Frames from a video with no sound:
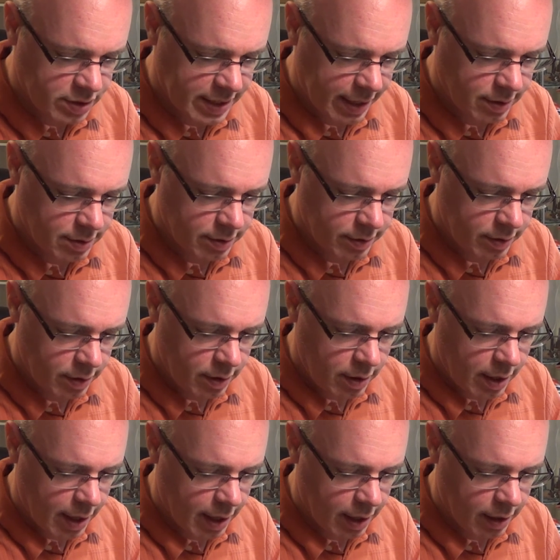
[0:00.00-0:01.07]
set,
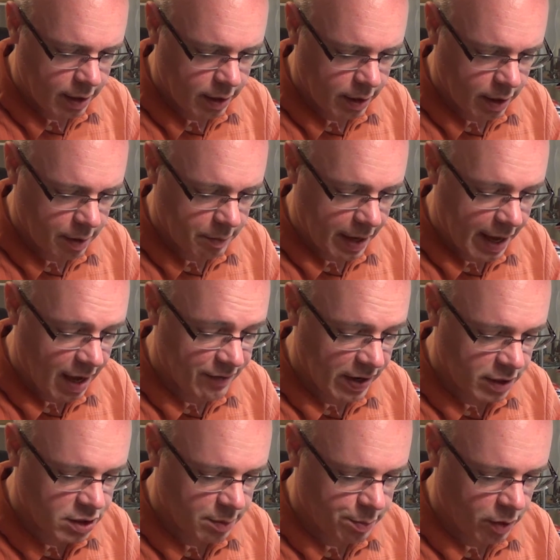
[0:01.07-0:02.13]
and I have
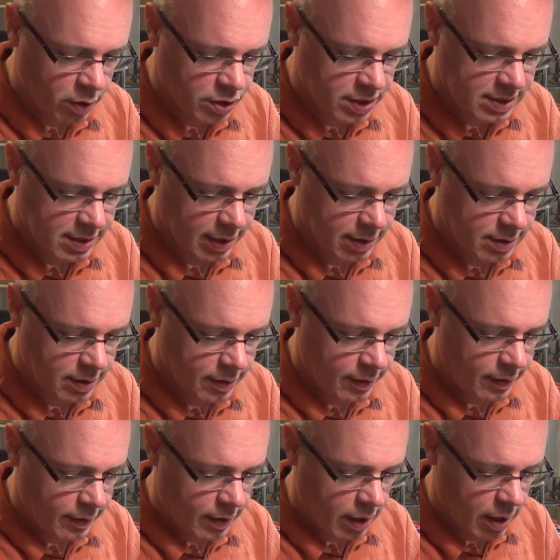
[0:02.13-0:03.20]
actually purchased it.
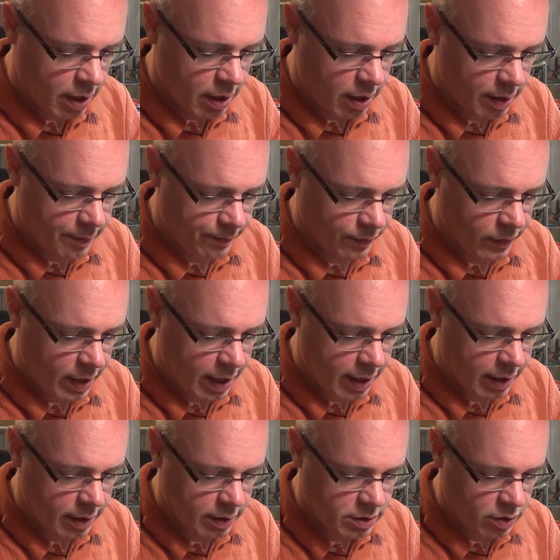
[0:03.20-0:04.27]

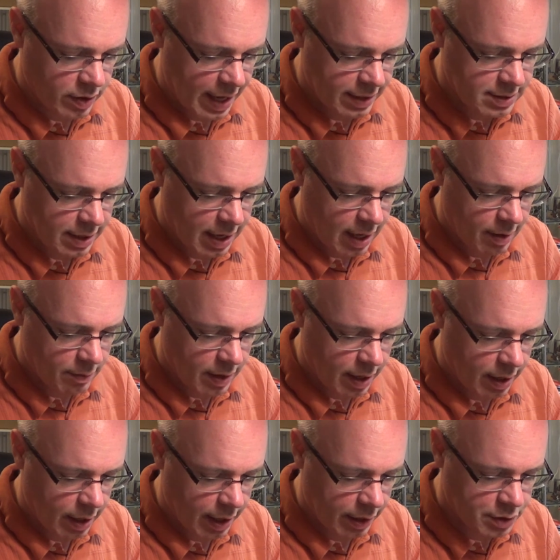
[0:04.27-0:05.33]
And so that's a game
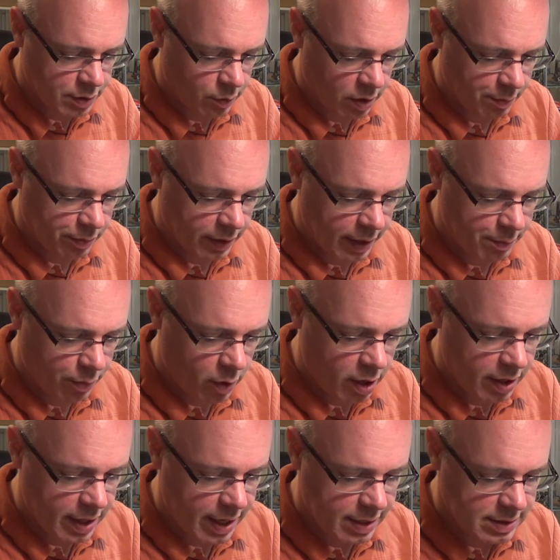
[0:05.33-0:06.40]
that I actually want to play. And
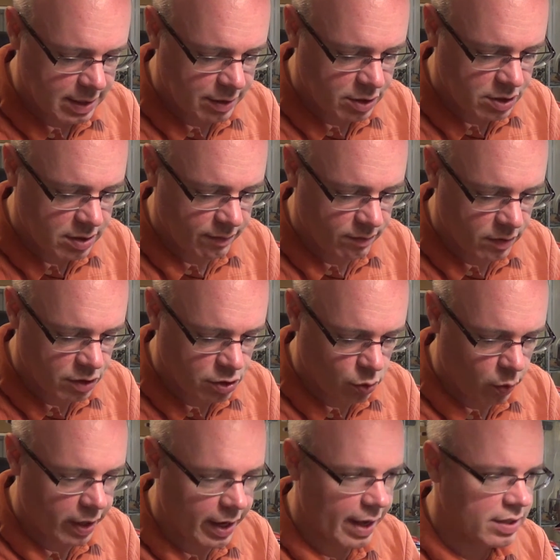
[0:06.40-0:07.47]
part of that is I just have
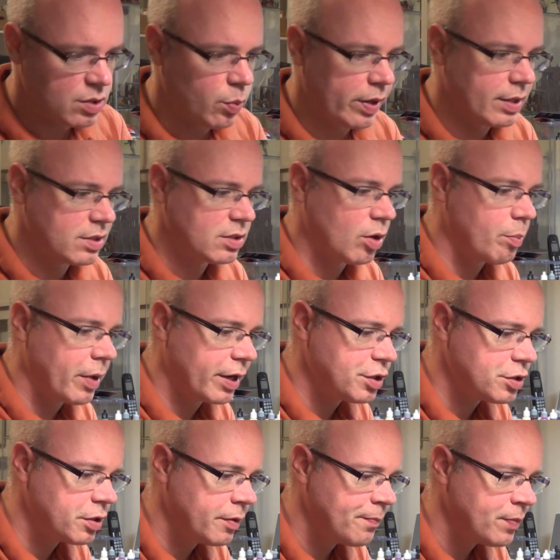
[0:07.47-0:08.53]
enjoyed X-Wing so
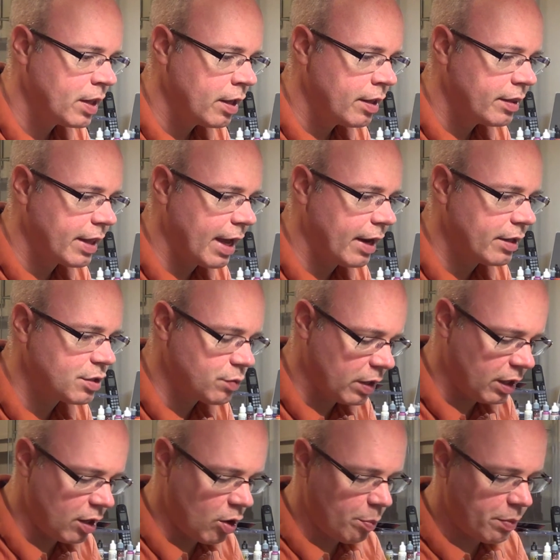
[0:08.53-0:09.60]
much that it's
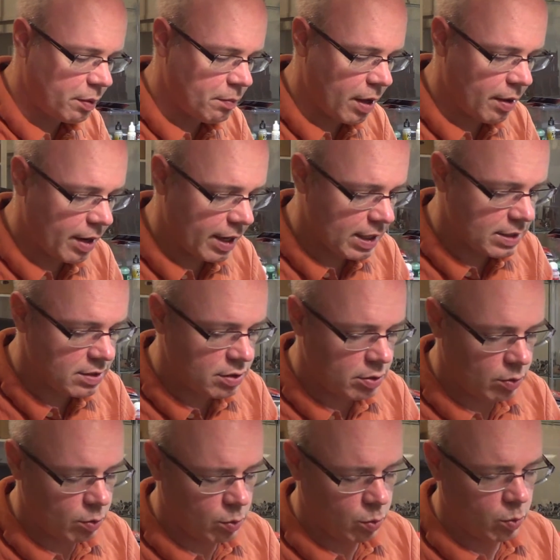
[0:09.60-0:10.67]
really opened my eyes
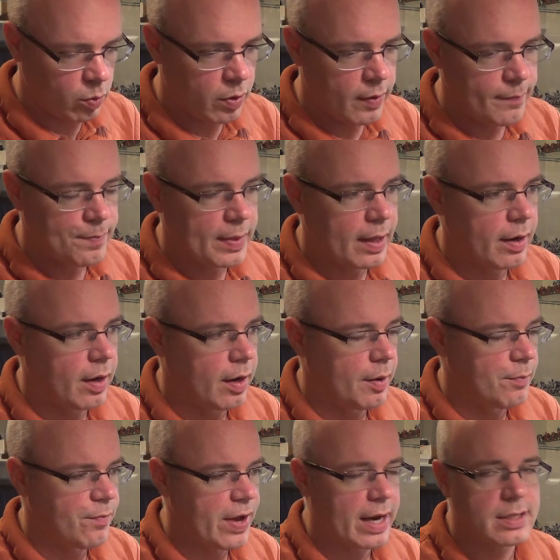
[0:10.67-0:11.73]
to
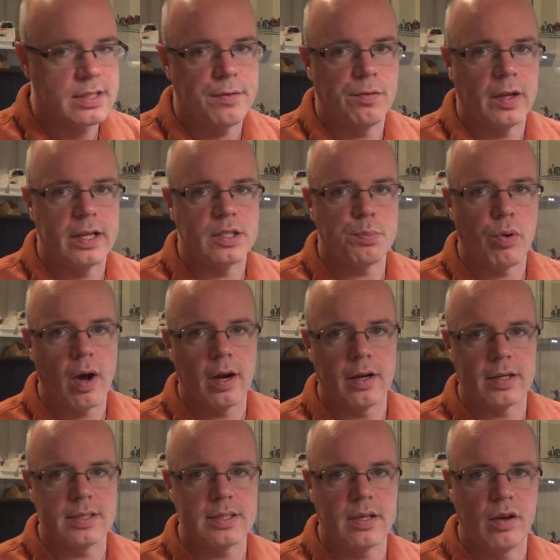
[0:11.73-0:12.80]
Fantasy Flight's
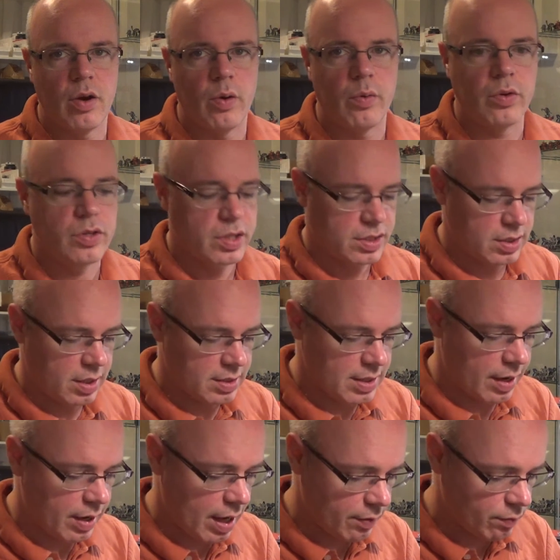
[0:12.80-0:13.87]
products. Just because
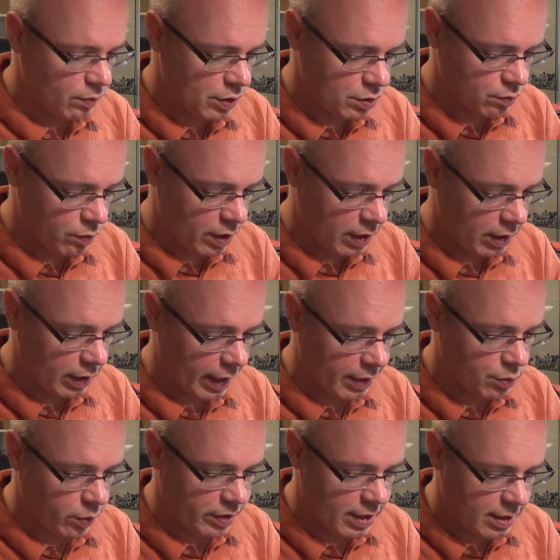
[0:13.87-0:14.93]
I just really
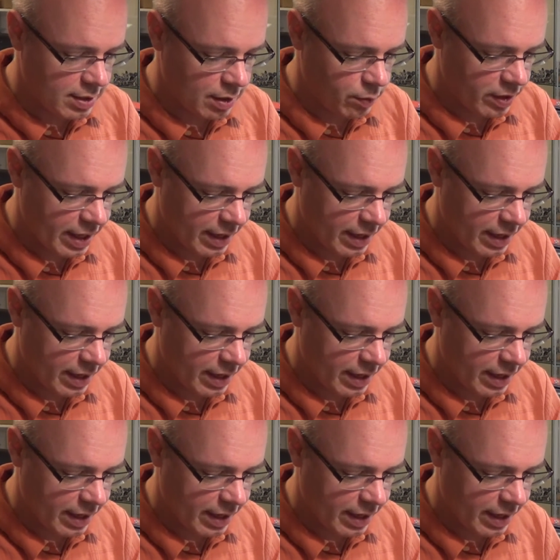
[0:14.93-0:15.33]
liked what they did with